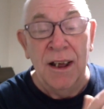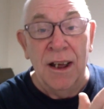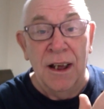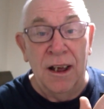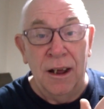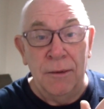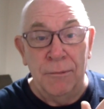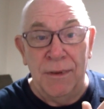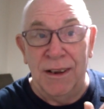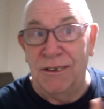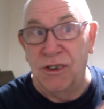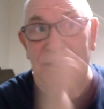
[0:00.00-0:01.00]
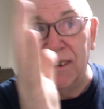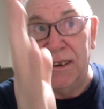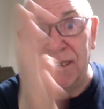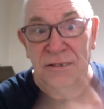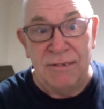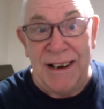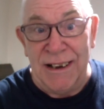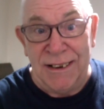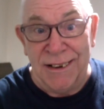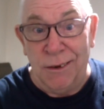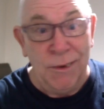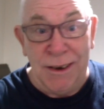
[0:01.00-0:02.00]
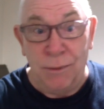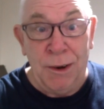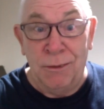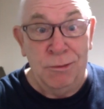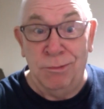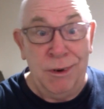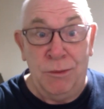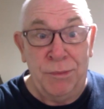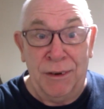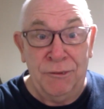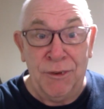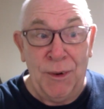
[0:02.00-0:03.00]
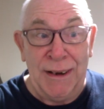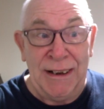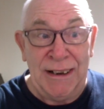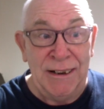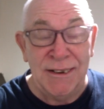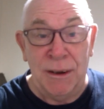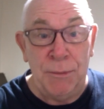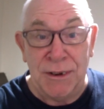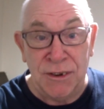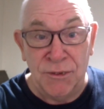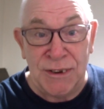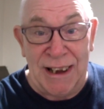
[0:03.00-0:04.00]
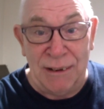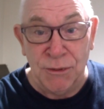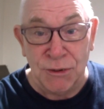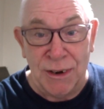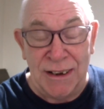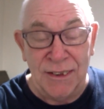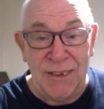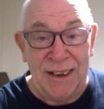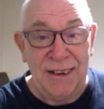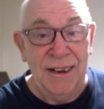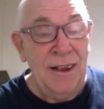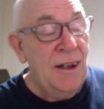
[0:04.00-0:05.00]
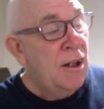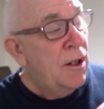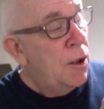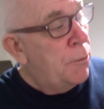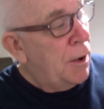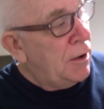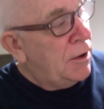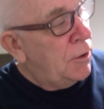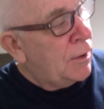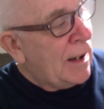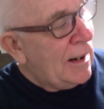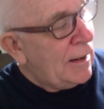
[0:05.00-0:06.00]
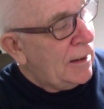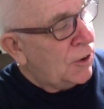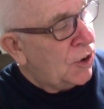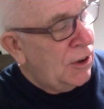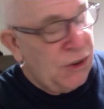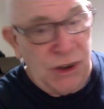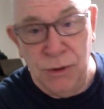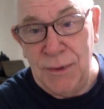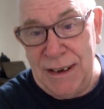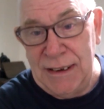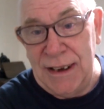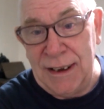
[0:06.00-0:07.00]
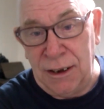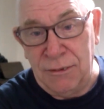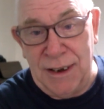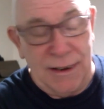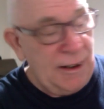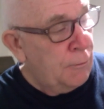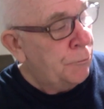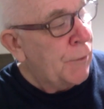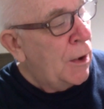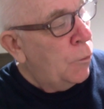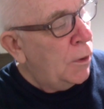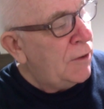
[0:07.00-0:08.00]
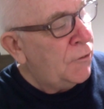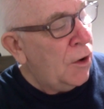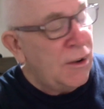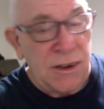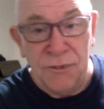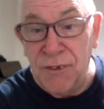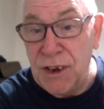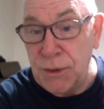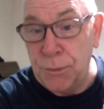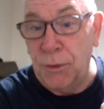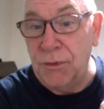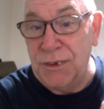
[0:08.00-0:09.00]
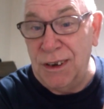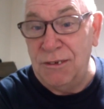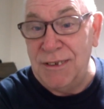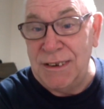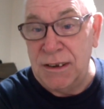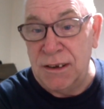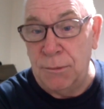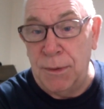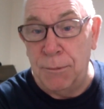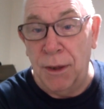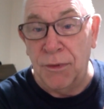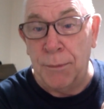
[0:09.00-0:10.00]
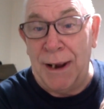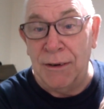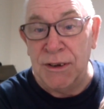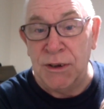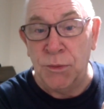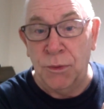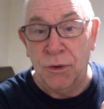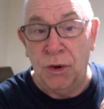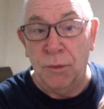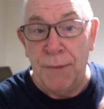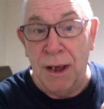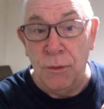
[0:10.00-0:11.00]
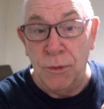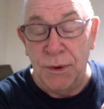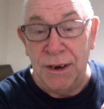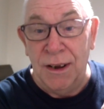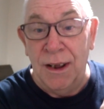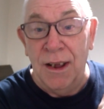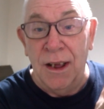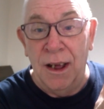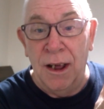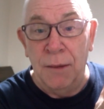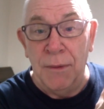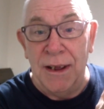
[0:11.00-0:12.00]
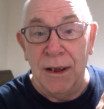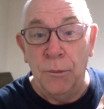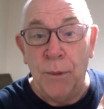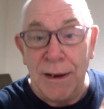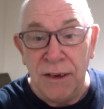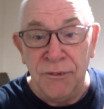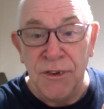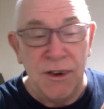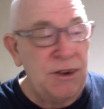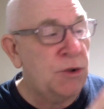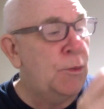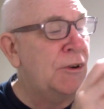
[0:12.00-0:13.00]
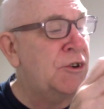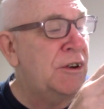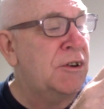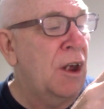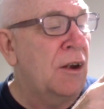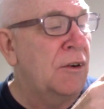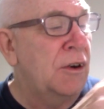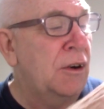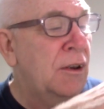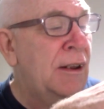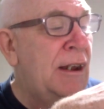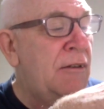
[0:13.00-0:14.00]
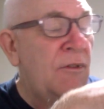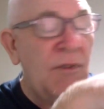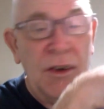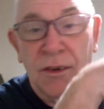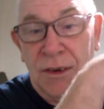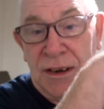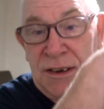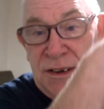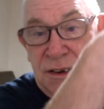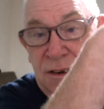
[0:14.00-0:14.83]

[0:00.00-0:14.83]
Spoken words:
and just listen to radio. It won't bring through any snippets of sounds or anything. But you can actually tune that in like a radio. What you've got is the first button you need to be bothered about is this one called mode. When you first switch this on, you'll hear a voice,